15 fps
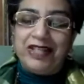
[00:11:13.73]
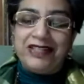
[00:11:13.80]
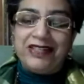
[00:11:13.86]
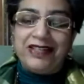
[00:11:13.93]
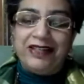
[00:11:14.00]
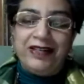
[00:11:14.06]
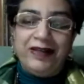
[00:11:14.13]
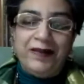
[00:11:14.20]
He
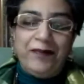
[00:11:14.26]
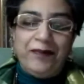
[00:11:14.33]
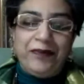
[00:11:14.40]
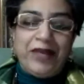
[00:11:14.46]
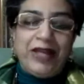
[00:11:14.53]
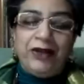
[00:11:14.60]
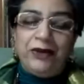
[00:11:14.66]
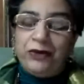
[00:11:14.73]
said,
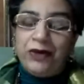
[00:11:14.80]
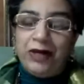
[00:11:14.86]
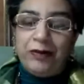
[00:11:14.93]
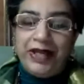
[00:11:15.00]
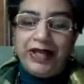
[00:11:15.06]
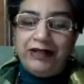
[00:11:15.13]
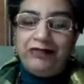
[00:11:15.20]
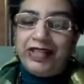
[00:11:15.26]
I grew up,
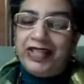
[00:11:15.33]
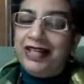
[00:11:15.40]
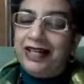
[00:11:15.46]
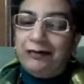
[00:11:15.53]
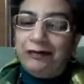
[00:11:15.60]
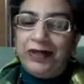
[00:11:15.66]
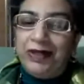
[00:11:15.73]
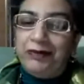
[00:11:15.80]
I had very
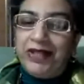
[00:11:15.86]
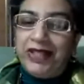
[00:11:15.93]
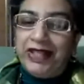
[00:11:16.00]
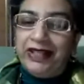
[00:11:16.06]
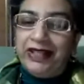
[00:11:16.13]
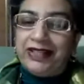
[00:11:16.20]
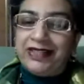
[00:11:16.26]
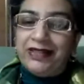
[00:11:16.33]
humble
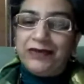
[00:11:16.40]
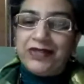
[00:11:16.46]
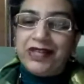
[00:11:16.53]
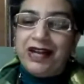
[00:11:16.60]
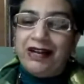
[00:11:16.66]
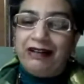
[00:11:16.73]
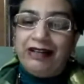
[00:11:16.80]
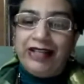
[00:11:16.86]
beginnings. There was
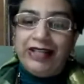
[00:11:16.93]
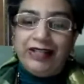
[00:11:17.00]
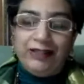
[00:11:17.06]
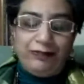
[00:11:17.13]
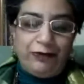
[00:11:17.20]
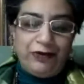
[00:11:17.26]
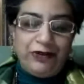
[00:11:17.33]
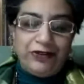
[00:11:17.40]
hardly any
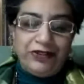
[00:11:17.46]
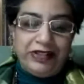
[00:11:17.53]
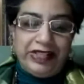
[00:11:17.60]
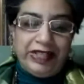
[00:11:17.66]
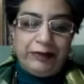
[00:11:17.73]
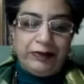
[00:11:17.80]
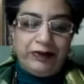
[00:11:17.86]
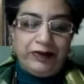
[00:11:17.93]
food on the
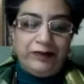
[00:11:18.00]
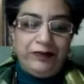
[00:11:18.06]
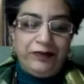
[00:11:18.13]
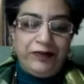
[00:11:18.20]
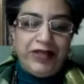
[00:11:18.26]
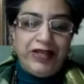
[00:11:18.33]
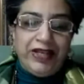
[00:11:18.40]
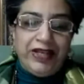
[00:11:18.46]
table,
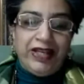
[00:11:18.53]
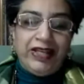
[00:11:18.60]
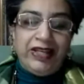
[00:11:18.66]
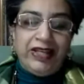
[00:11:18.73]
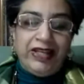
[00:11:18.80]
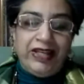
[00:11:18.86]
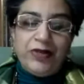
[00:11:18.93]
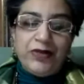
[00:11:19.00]
and I
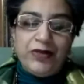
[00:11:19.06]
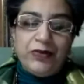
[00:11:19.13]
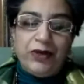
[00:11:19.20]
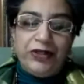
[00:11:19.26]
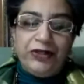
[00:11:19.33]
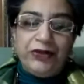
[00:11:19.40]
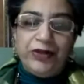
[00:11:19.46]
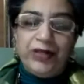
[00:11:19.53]
always
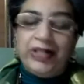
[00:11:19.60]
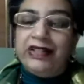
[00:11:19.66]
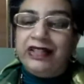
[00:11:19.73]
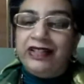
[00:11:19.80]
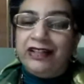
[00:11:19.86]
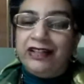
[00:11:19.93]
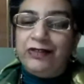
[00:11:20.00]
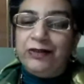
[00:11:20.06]
wanted to earn
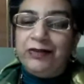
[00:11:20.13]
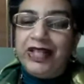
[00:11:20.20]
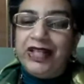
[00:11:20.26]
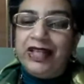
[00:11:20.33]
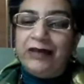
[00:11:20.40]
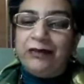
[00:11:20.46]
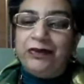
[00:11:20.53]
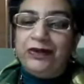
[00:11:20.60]
enough to
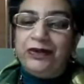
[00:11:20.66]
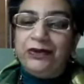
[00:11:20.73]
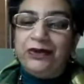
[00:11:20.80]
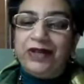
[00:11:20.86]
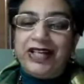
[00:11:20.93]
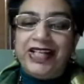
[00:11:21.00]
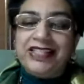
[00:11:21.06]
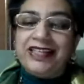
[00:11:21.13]
be able
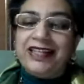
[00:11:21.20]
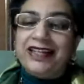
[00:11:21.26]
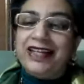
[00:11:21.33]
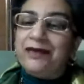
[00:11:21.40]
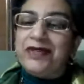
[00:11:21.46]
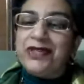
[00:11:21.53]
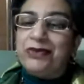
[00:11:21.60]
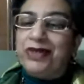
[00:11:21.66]
to, he said,
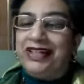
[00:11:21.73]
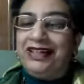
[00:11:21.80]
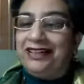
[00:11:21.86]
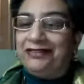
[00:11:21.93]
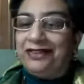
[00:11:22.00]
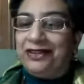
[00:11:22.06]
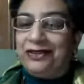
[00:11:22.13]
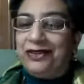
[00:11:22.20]
I'm a sweet lover.